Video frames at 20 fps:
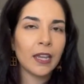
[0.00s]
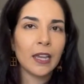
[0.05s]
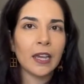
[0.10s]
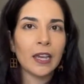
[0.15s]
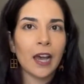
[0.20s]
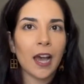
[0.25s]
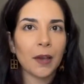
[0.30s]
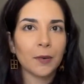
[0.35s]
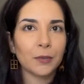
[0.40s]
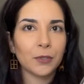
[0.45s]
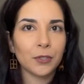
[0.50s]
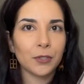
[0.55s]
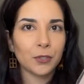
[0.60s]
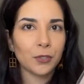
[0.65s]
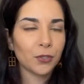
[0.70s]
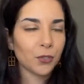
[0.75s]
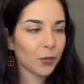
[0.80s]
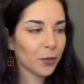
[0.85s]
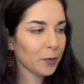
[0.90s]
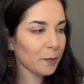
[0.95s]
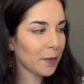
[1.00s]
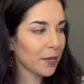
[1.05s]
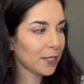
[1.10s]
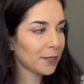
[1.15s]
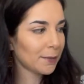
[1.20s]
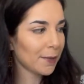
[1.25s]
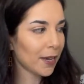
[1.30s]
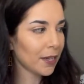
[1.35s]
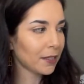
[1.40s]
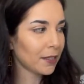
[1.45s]
I was so amazed
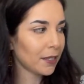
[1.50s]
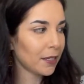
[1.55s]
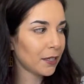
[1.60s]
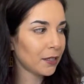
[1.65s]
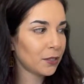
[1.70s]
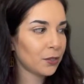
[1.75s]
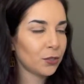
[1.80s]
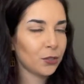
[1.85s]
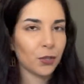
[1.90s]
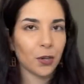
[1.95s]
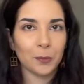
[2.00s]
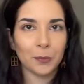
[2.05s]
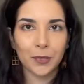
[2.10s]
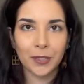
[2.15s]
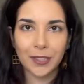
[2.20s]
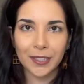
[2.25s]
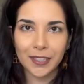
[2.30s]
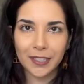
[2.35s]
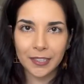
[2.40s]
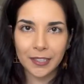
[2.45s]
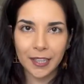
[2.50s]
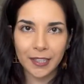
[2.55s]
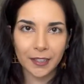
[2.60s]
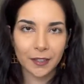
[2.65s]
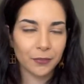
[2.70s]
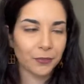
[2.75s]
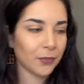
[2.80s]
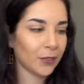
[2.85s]
by this, so I'm really excited for